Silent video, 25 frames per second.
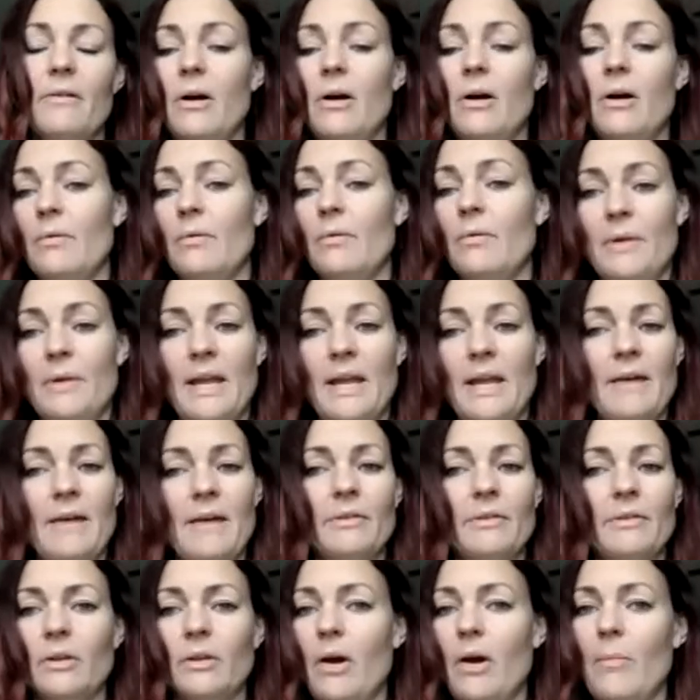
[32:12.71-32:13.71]
a
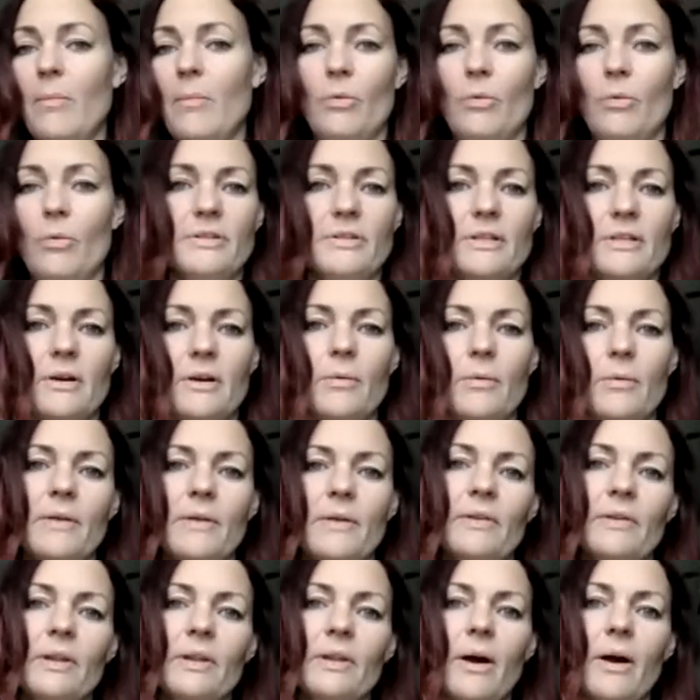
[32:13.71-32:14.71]
lot more to go. We
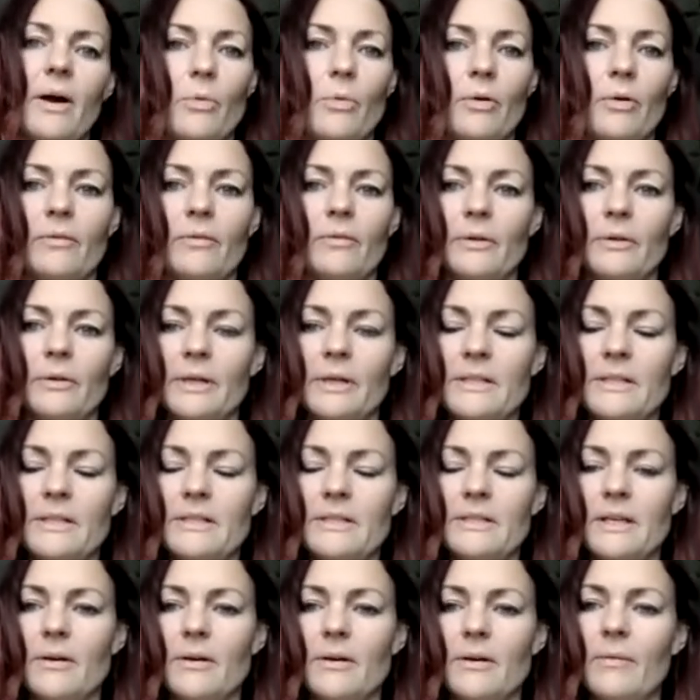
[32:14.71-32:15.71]
have a lot more learning
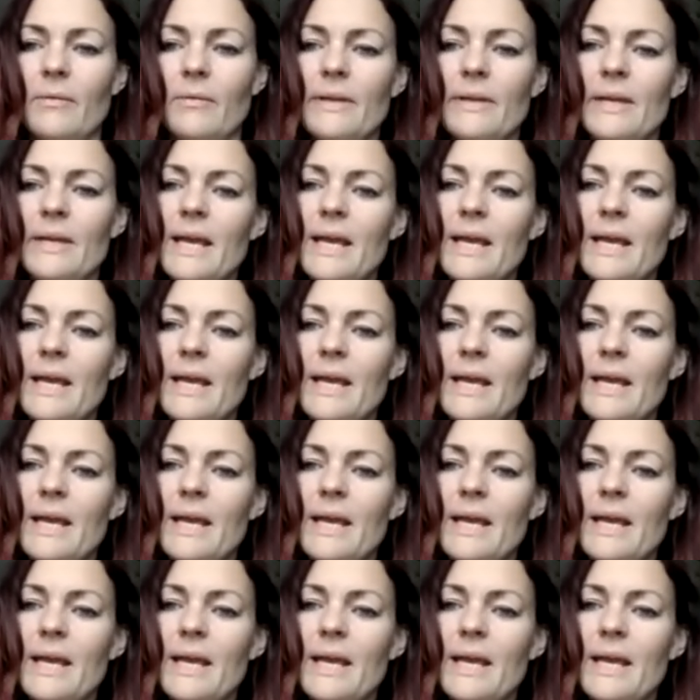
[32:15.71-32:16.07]
to go.